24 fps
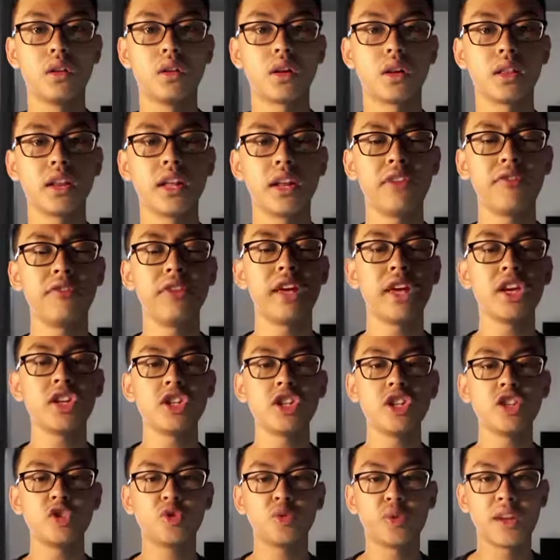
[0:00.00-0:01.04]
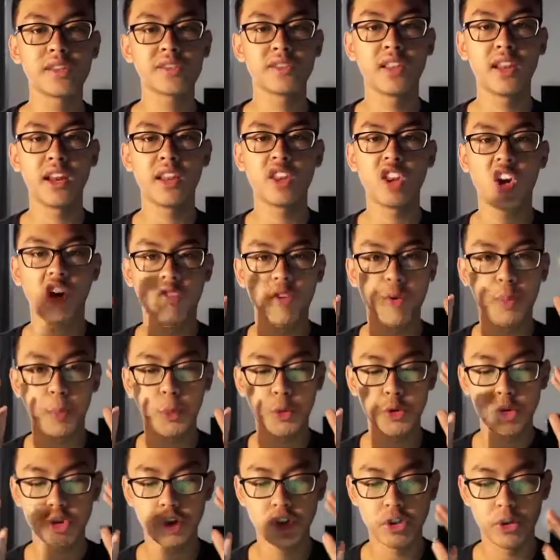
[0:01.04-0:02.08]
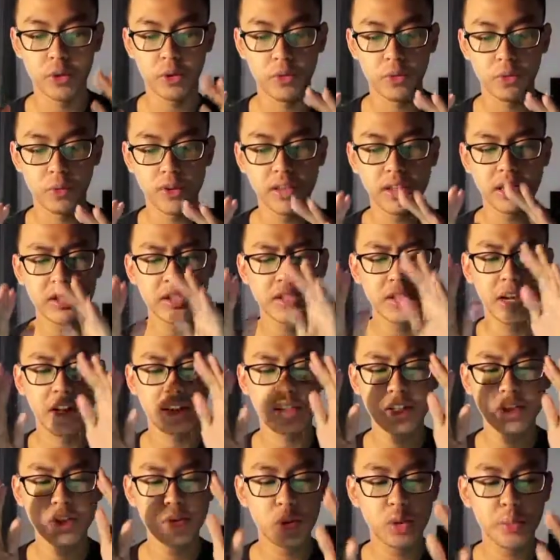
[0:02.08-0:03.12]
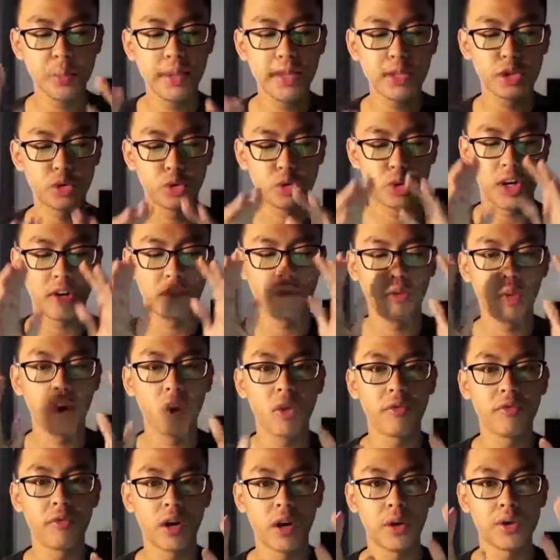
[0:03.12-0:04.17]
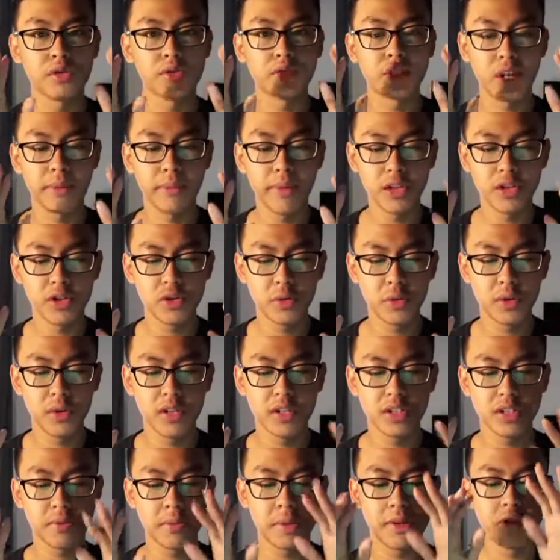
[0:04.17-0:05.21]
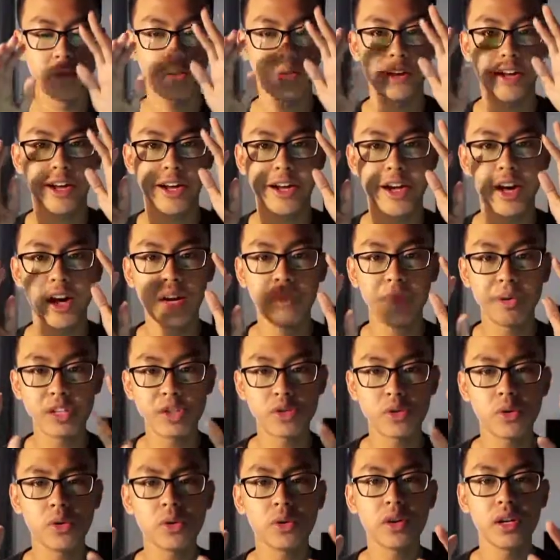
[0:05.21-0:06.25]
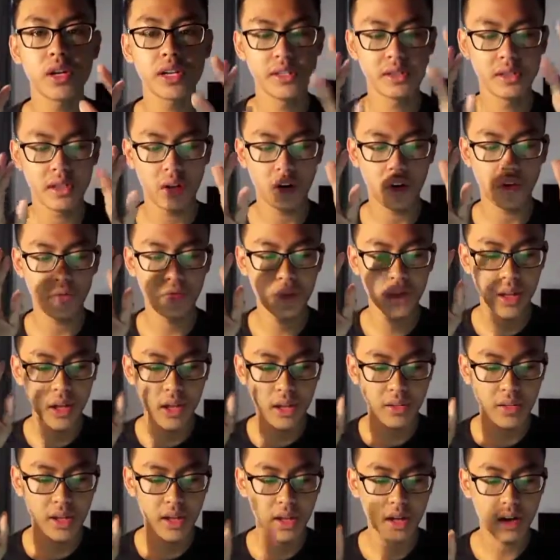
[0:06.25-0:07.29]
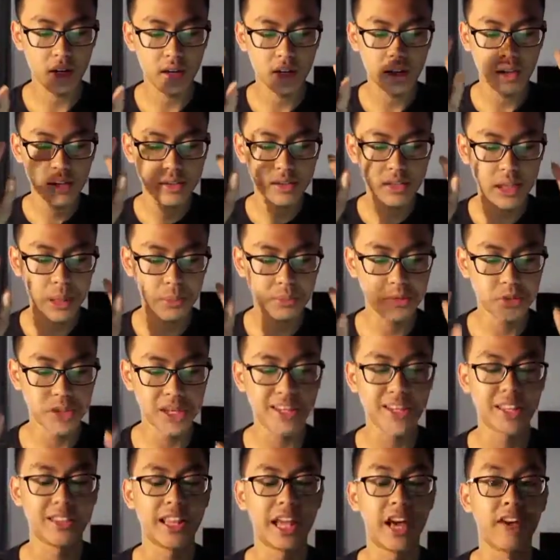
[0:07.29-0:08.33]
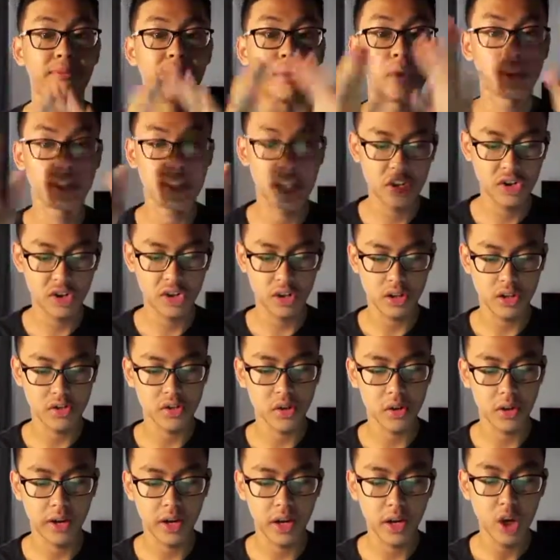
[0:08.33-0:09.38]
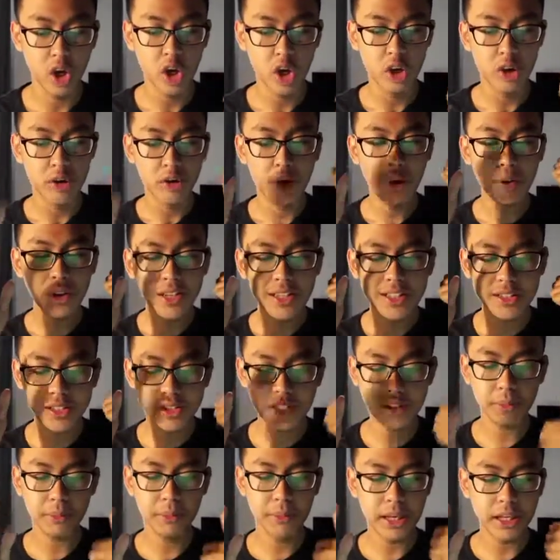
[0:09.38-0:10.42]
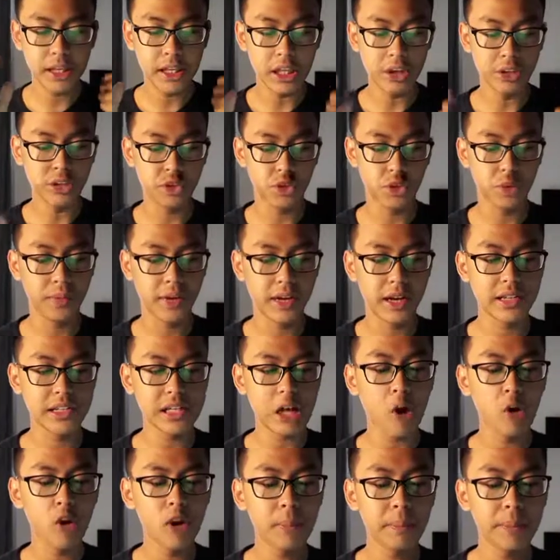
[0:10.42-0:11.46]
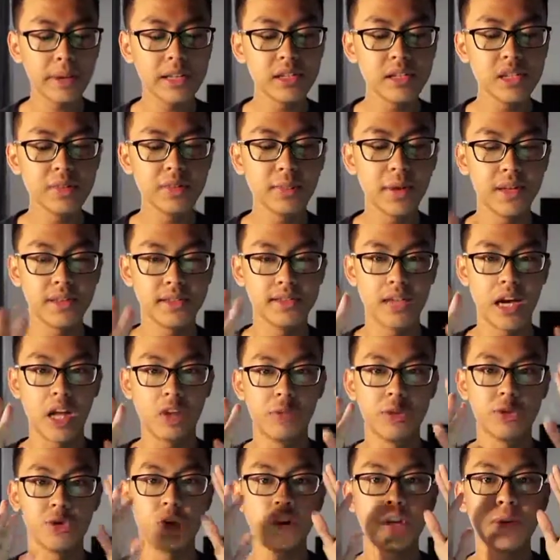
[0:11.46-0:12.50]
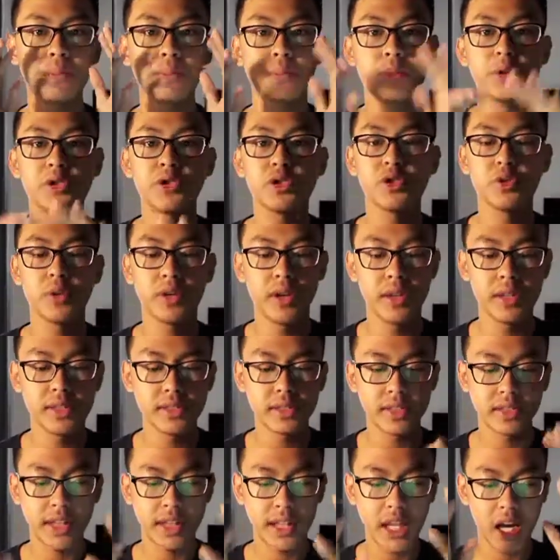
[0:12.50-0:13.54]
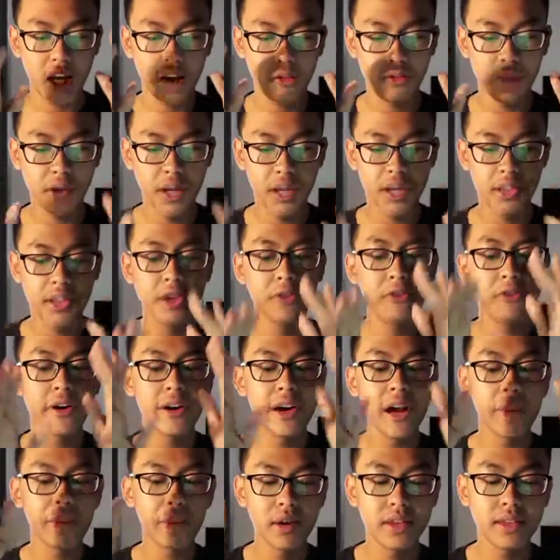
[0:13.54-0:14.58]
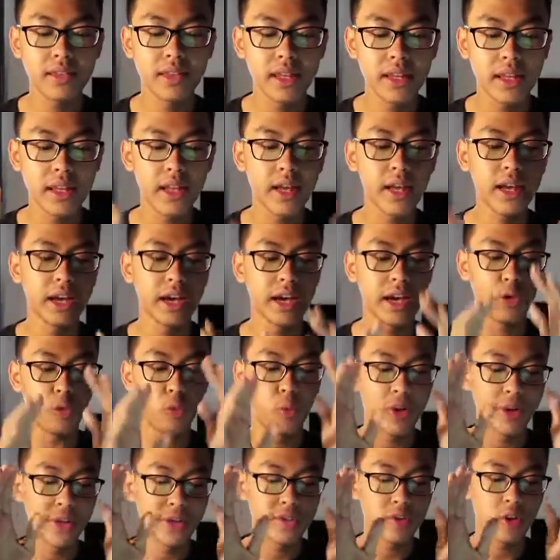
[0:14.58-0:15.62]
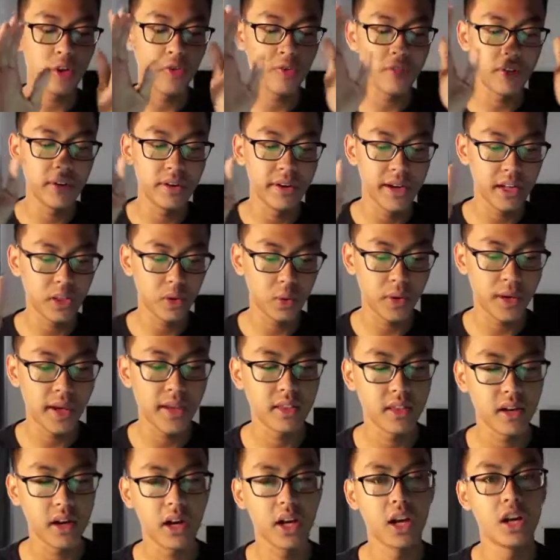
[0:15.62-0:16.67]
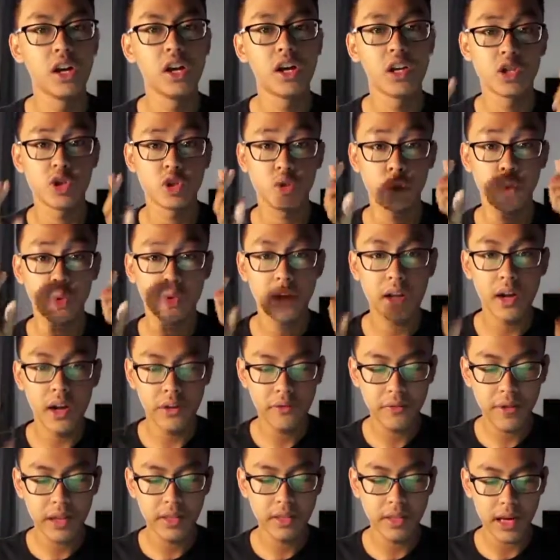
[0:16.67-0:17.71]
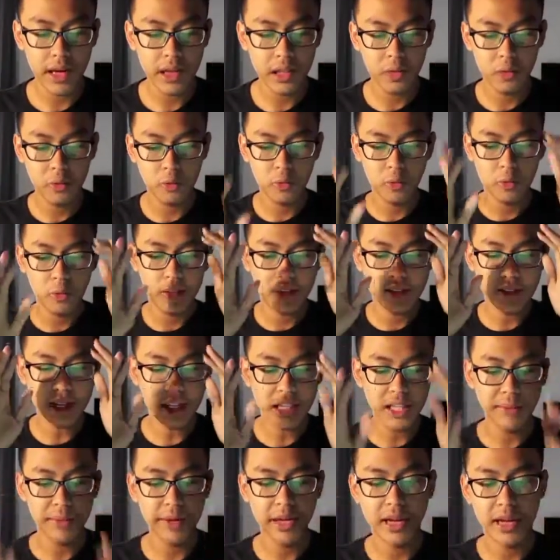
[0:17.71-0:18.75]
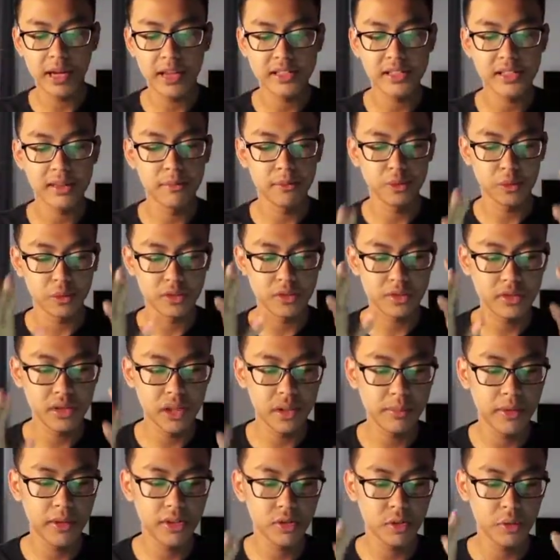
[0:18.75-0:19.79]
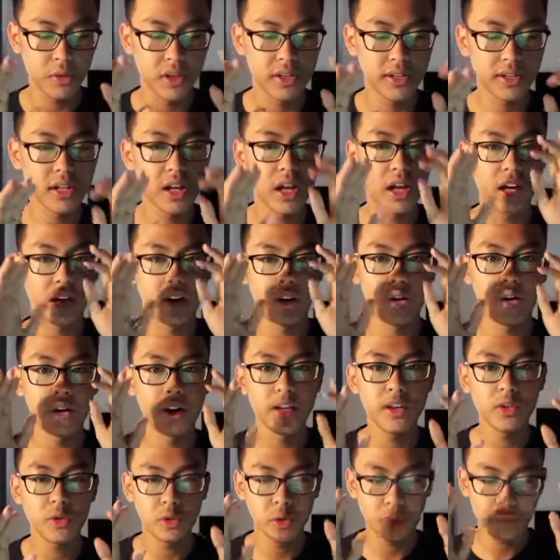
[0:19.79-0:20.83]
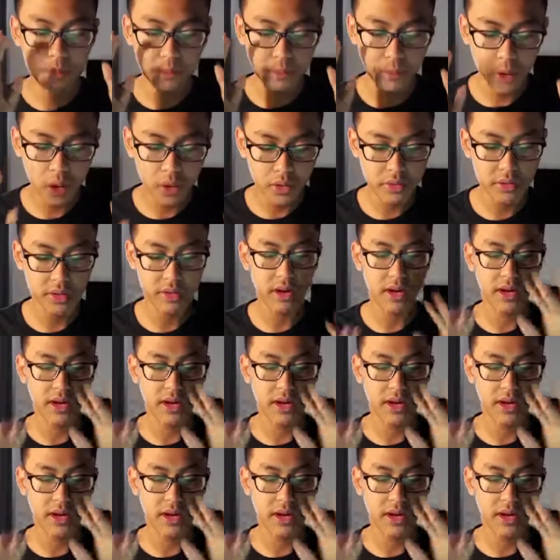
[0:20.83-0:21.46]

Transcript: Clarification towards the leader of opposition when they said that this debate should revolve around streaming students based on their academic score instead of their subject that they have potentials on. We don't think this is a big issue because our principle is that we shouldn't put students that have different ability and ways of learning together. So to clarify that, we will set the mechanism to stream the student according to both their